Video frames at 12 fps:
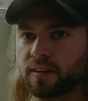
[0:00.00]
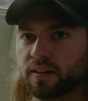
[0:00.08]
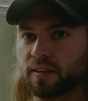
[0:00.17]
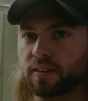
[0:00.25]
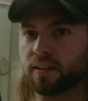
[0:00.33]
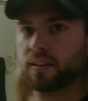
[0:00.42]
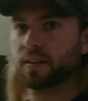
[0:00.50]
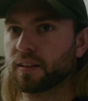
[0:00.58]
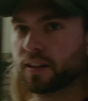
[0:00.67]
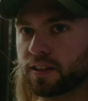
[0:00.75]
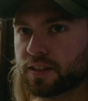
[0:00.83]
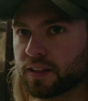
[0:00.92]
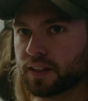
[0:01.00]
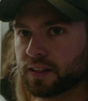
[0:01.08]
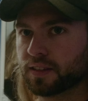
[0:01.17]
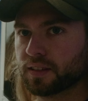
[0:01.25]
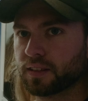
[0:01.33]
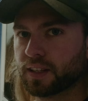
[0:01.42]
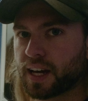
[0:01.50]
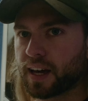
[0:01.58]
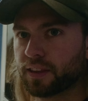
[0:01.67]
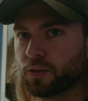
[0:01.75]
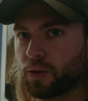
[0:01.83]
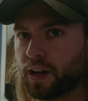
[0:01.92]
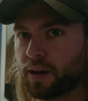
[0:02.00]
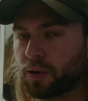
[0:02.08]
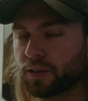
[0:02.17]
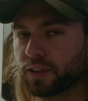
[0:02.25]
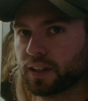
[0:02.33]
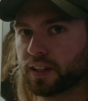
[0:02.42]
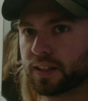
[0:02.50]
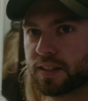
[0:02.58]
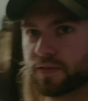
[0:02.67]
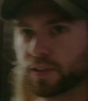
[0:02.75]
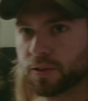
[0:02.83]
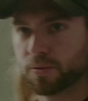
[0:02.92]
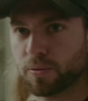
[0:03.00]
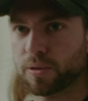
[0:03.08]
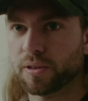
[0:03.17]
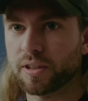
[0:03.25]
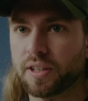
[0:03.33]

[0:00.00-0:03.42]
Can you see this? Yeah, the way I'm holding this feels really